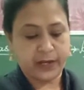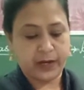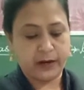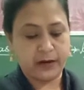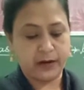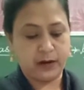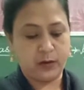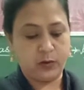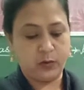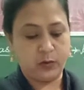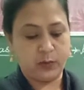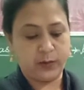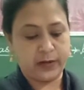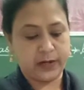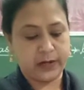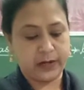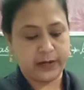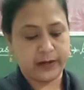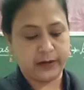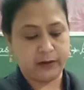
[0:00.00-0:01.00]
in a
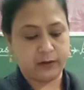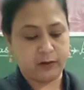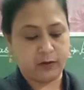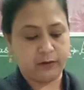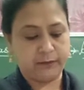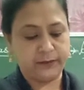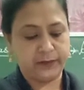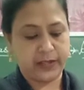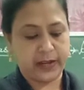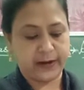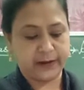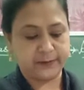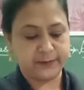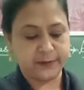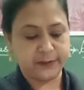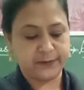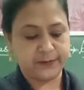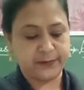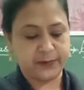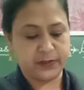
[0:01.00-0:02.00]
lower layer of the
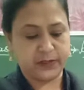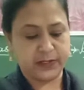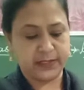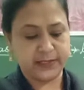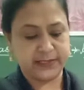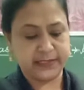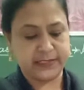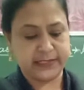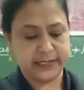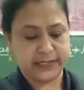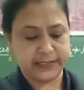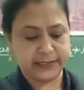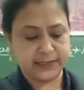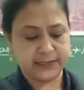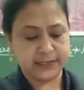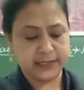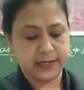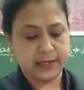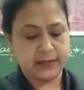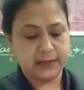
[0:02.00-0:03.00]
atmosphere is
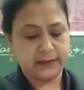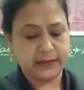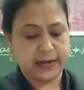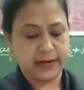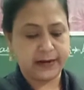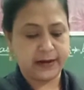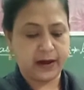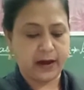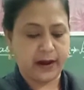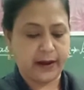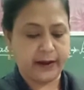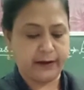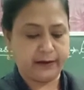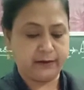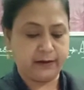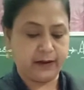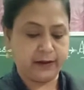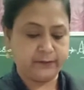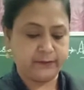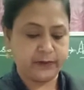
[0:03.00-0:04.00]
dense than a
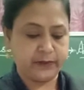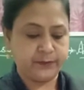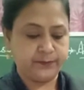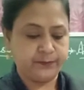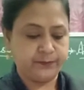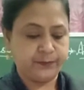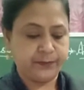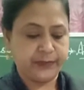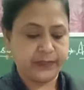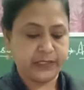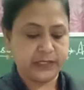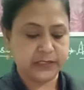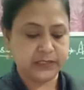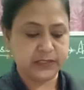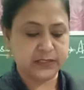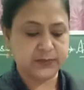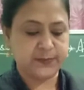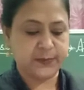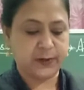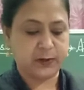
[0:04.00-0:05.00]
higher level. This
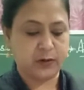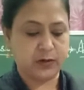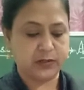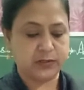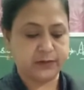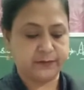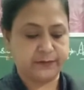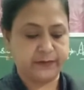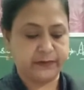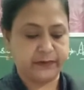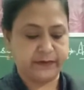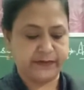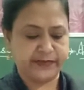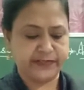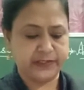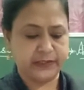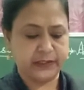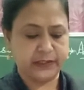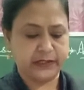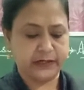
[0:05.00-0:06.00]
is because of
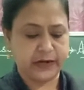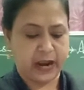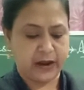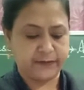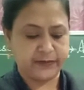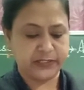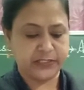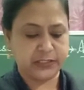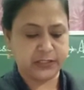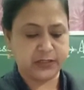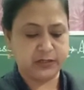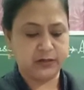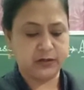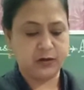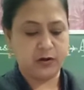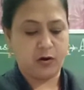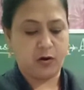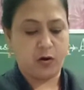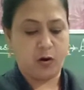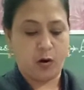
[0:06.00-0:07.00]
gravity
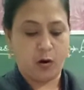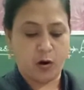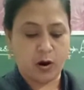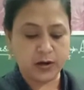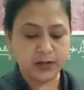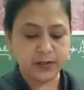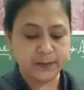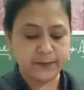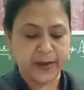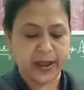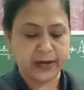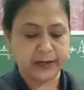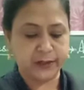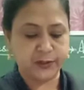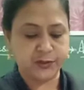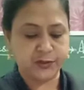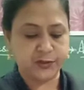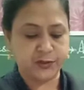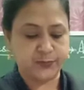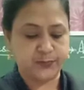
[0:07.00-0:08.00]
or the
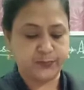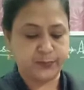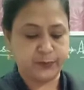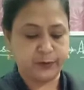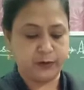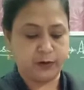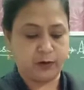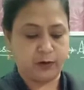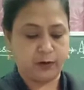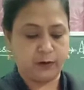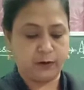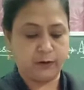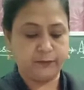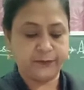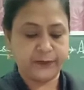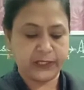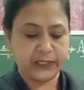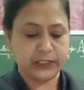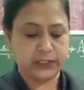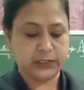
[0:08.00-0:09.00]
magnetic pull
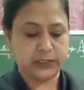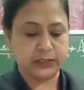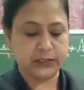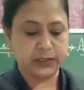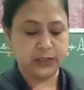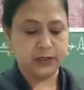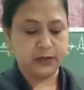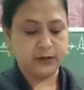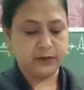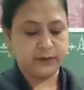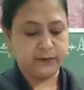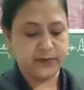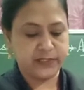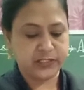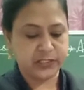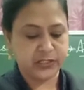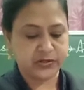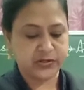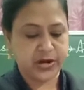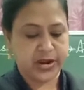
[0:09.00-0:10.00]
of the earth,
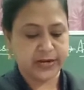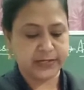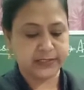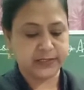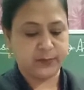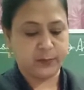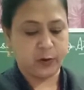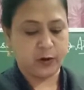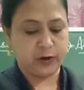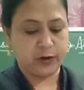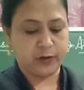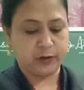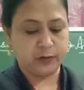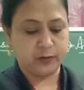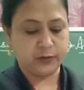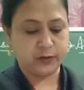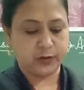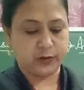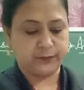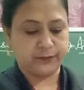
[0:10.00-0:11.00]
which attracts the
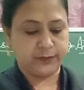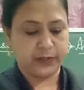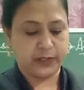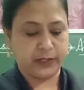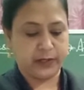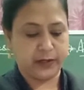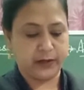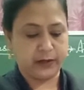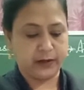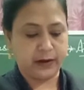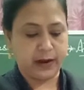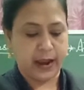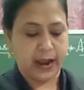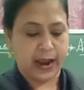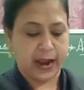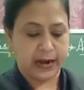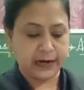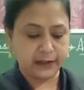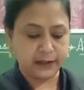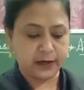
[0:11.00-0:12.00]
molecules of the air
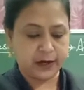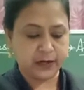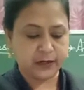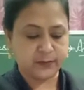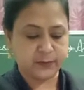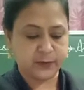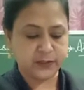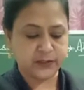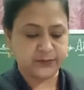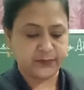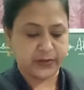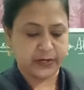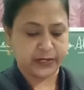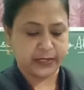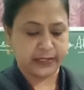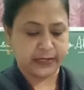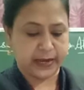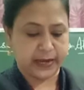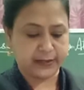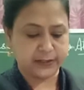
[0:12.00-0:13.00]
and the
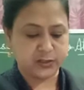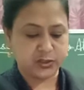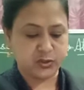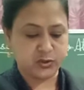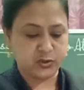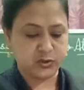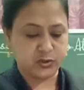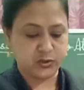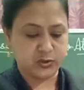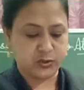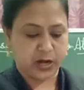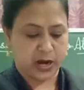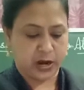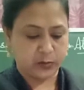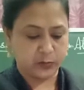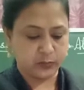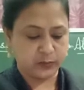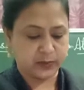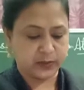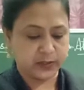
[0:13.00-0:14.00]
atmospheric gas
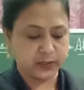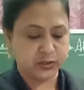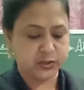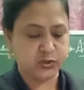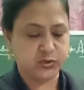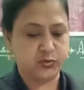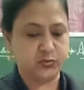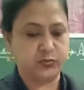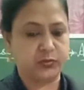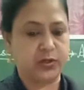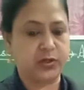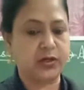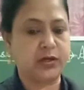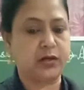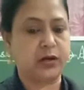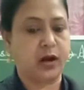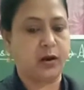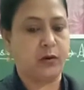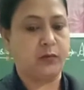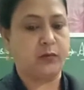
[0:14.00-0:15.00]
downwards to
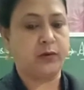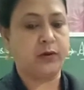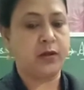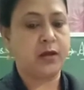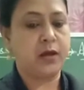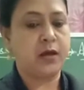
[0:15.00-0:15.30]
the ground.